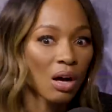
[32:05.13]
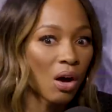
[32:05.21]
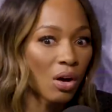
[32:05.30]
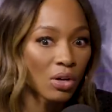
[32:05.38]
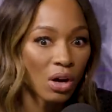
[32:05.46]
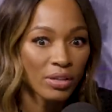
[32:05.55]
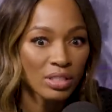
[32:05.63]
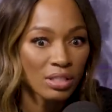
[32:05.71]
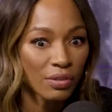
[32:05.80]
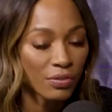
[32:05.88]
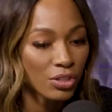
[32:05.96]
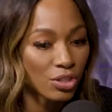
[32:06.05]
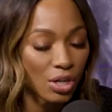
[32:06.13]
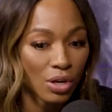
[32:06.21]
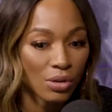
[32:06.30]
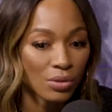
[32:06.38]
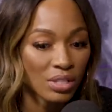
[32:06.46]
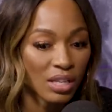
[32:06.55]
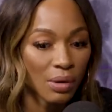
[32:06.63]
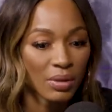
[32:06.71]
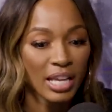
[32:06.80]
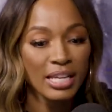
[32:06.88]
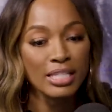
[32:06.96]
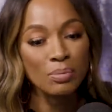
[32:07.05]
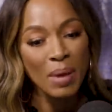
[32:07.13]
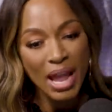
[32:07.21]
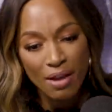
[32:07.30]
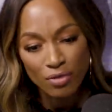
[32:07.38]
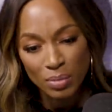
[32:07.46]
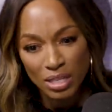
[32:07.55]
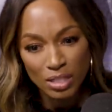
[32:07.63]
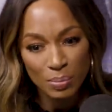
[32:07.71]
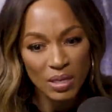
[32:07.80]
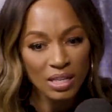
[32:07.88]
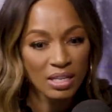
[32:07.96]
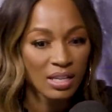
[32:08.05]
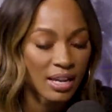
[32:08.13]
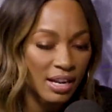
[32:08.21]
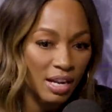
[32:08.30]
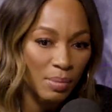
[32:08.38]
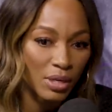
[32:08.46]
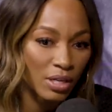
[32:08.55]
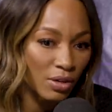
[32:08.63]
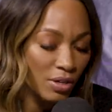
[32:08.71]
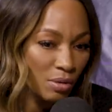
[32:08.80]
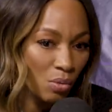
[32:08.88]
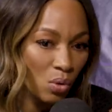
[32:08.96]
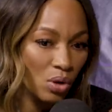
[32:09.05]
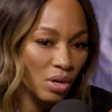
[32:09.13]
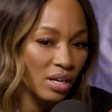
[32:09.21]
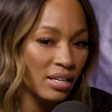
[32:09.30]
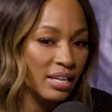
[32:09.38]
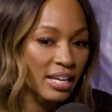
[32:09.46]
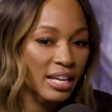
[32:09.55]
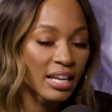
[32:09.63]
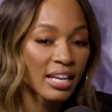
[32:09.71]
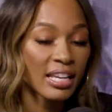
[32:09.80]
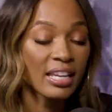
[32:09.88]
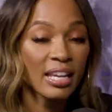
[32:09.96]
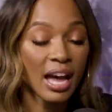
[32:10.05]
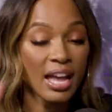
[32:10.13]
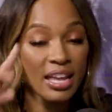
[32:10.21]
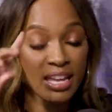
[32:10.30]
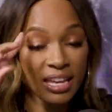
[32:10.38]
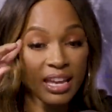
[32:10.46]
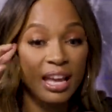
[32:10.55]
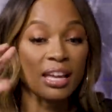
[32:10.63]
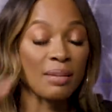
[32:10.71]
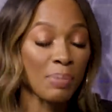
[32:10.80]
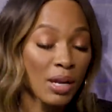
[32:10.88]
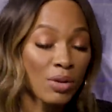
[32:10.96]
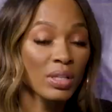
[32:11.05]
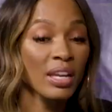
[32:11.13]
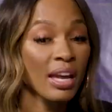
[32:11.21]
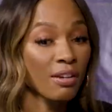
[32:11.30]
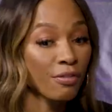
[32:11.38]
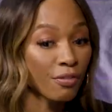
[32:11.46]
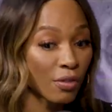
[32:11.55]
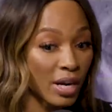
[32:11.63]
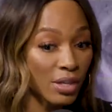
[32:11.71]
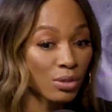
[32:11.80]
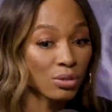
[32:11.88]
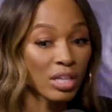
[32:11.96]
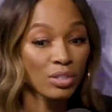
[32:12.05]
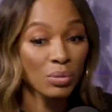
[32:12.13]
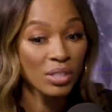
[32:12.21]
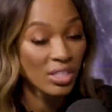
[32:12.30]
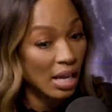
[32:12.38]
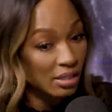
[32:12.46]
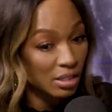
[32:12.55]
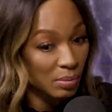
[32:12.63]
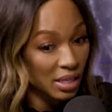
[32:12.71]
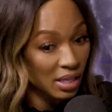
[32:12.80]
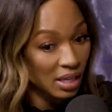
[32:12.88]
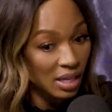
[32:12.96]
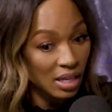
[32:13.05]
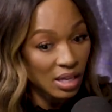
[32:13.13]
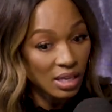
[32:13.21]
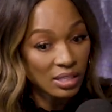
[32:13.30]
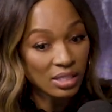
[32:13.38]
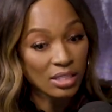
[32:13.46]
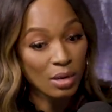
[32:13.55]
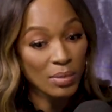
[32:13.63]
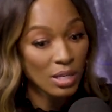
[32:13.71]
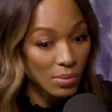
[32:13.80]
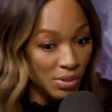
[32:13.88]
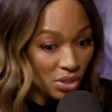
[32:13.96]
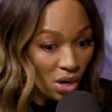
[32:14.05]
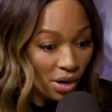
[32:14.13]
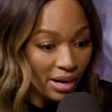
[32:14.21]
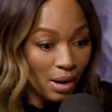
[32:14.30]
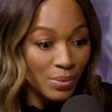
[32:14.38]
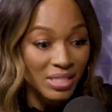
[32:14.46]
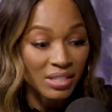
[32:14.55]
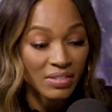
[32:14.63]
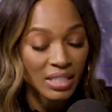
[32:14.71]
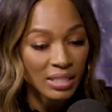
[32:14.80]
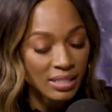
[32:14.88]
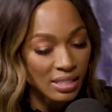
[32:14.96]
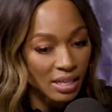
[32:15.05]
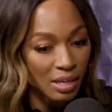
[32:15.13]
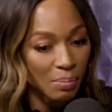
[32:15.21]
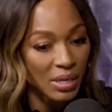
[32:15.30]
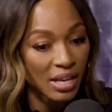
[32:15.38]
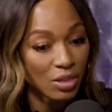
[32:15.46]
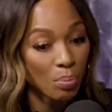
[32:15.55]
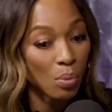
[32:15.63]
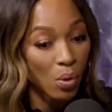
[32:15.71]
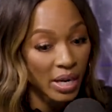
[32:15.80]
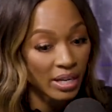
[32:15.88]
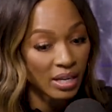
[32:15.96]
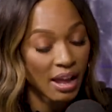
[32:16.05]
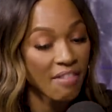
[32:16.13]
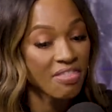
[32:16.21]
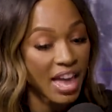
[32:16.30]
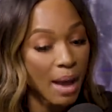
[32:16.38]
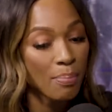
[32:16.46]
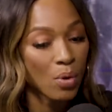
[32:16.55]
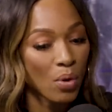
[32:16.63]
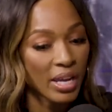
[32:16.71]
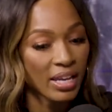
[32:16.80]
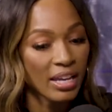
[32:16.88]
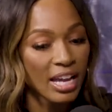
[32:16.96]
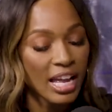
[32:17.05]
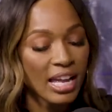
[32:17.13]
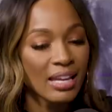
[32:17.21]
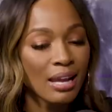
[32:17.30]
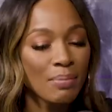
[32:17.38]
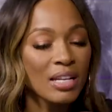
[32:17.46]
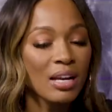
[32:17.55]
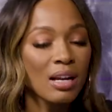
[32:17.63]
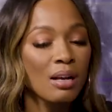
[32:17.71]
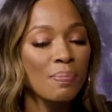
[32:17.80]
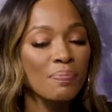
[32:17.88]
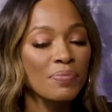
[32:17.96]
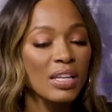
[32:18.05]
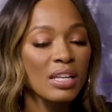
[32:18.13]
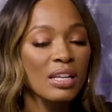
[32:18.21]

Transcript: on all these different shows, and they were like, he's banned from ESPN, he can't come on here anymore, and he I he apparently had a friend who tried to reach out to me to tell me he was sorry. I wasn't even listening, but at the point at that point, it had become